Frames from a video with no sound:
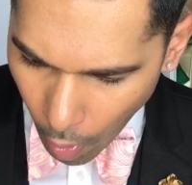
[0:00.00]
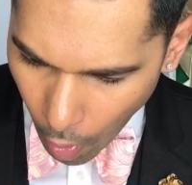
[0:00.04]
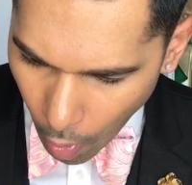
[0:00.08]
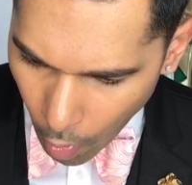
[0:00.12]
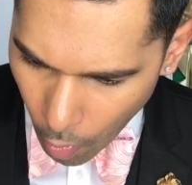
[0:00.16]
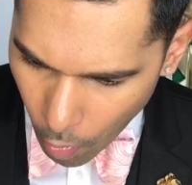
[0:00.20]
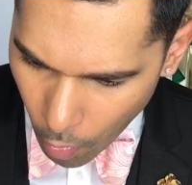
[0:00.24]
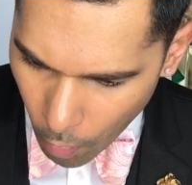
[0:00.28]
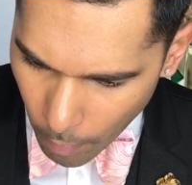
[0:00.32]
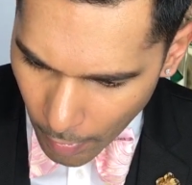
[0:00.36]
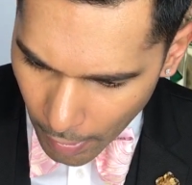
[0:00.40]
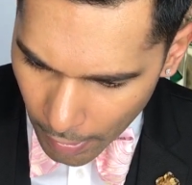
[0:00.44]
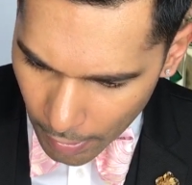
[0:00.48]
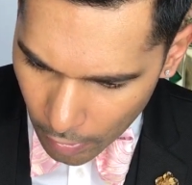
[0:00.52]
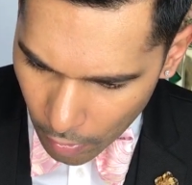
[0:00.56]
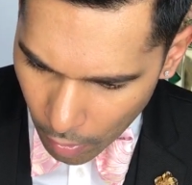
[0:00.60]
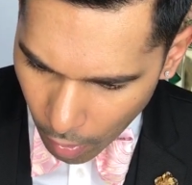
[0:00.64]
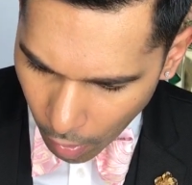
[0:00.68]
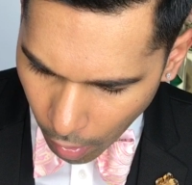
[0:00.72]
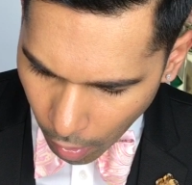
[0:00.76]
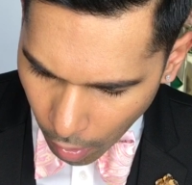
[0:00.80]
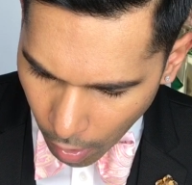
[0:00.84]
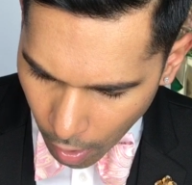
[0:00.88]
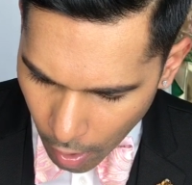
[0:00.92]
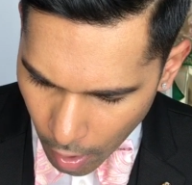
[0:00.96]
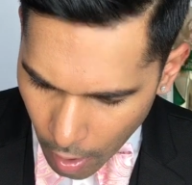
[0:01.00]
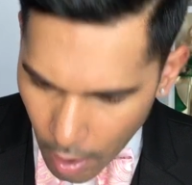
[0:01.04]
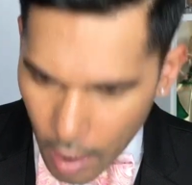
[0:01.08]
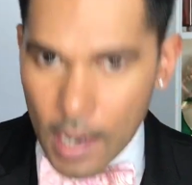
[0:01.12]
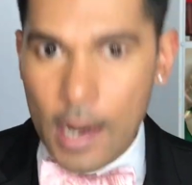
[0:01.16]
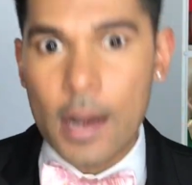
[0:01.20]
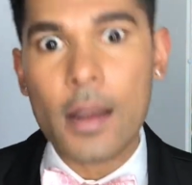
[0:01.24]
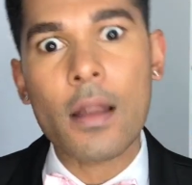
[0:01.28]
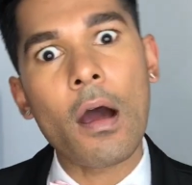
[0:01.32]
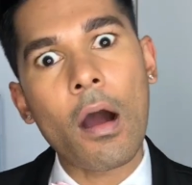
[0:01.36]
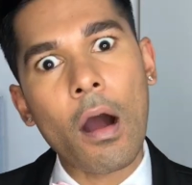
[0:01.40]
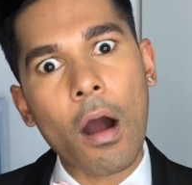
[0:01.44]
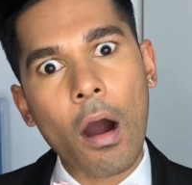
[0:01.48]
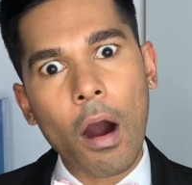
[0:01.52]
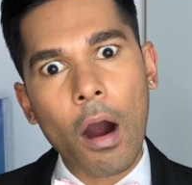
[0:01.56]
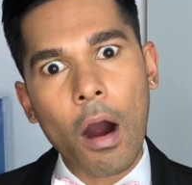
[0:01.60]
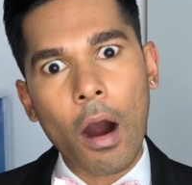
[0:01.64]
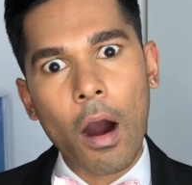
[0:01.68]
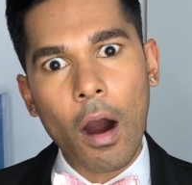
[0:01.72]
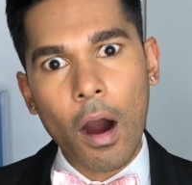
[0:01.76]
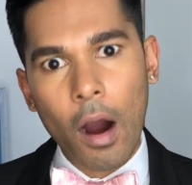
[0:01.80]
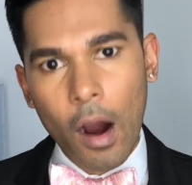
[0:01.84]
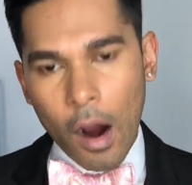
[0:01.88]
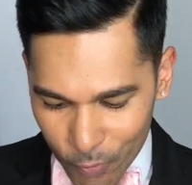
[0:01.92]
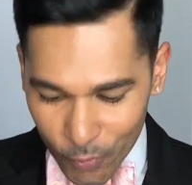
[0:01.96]
Oh my God.
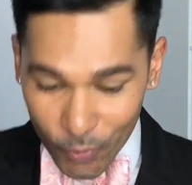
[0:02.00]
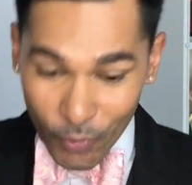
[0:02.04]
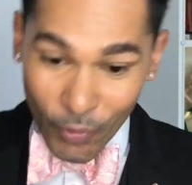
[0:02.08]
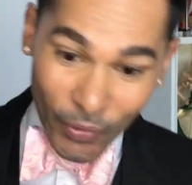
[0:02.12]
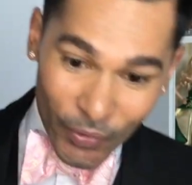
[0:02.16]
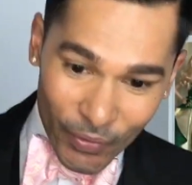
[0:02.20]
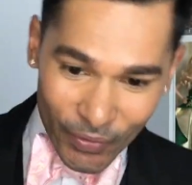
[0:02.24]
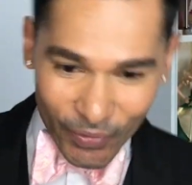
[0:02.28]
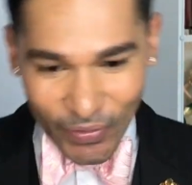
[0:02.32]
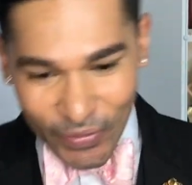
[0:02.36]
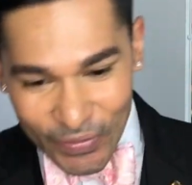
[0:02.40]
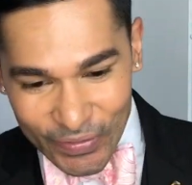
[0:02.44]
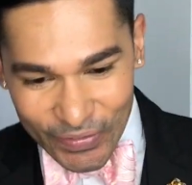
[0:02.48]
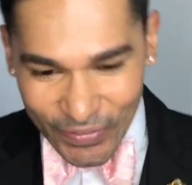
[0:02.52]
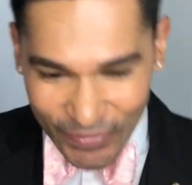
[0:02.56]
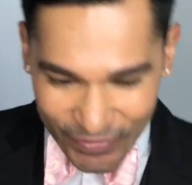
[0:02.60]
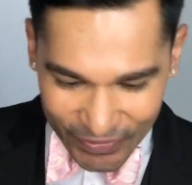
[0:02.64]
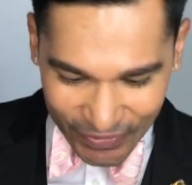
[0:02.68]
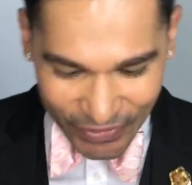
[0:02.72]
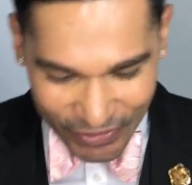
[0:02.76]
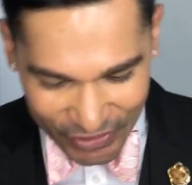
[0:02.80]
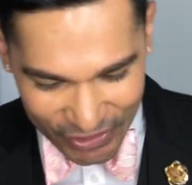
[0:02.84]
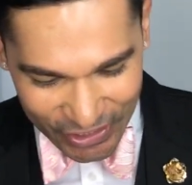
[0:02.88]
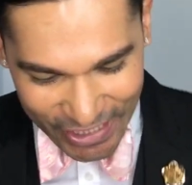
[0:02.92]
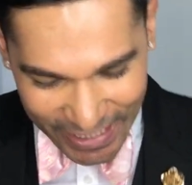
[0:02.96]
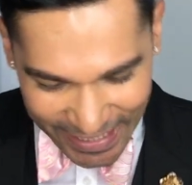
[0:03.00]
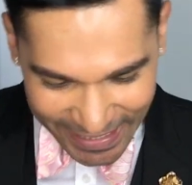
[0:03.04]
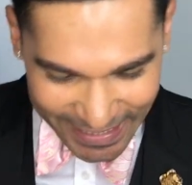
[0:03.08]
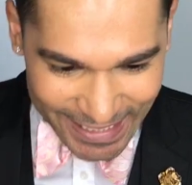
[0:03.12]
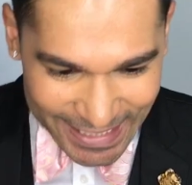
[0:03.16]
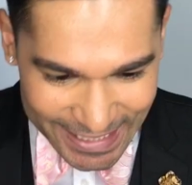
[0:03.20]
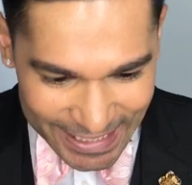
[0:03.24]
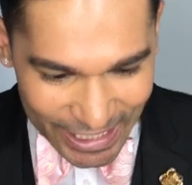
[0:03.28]
Oh, ooh, she's